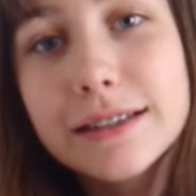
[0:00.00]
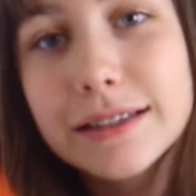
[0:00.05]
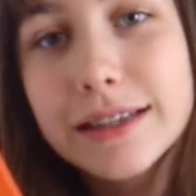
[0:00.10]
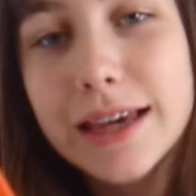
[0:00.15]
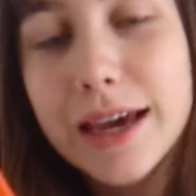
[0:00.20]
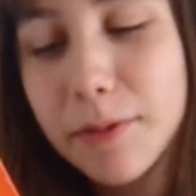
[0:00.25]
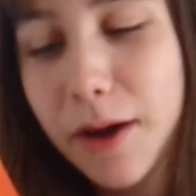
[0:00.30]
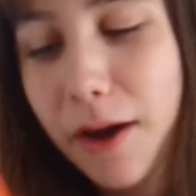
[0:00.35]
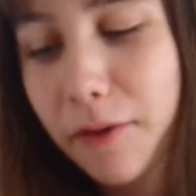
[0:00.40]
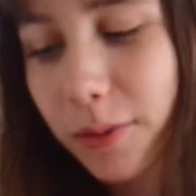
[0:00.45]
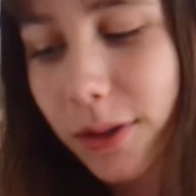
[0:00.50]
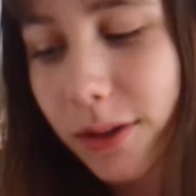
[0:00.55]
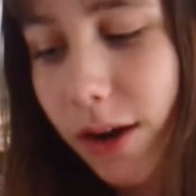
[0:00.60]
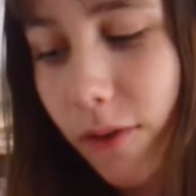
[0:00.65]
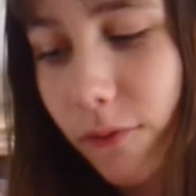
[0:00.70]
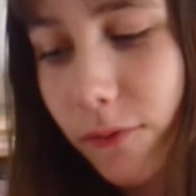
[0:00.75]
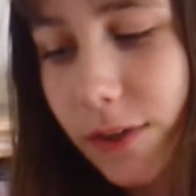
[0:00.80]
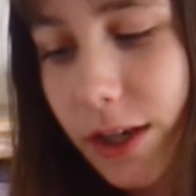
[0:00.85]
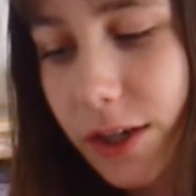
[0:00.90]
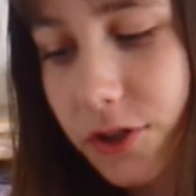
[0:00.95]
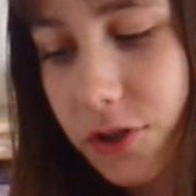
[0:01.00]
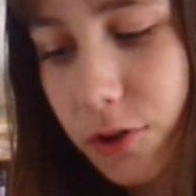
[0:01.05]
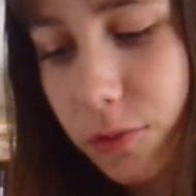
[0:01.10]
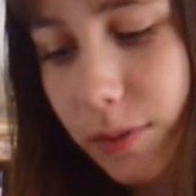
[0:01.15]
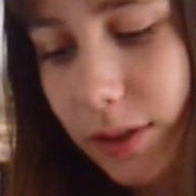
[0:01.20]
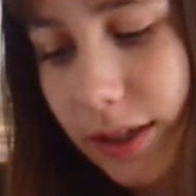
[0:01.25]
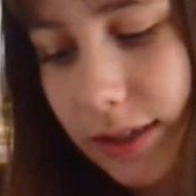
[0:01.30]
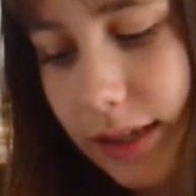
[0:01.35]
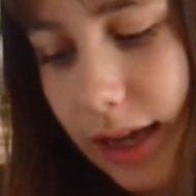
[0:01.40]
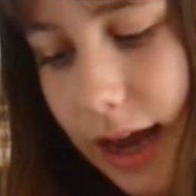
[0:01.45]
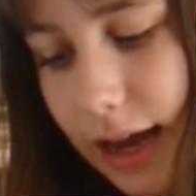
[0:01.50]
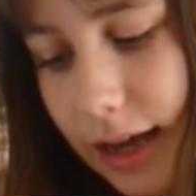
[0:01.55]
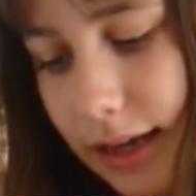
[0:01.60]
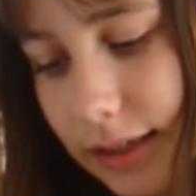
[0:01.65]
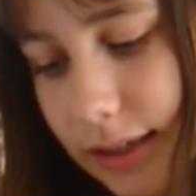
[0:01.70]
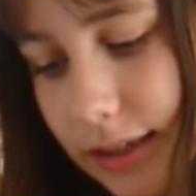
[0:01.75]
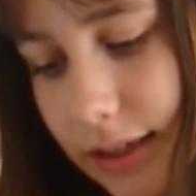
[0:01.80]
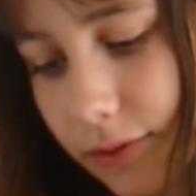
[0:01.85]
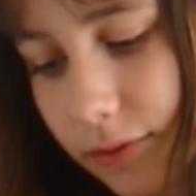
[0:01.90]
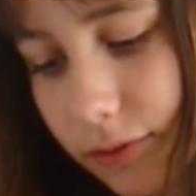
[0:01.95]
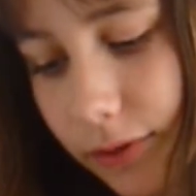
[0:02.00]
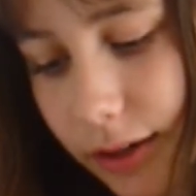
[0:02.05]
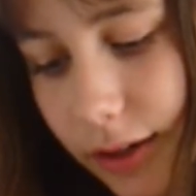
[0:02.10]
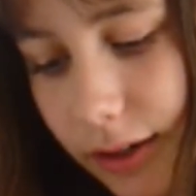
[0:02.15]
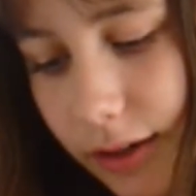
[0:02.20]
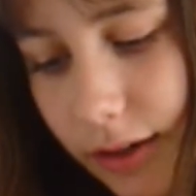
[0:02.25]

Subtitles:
Camp Half-Blood Confidential because it has different,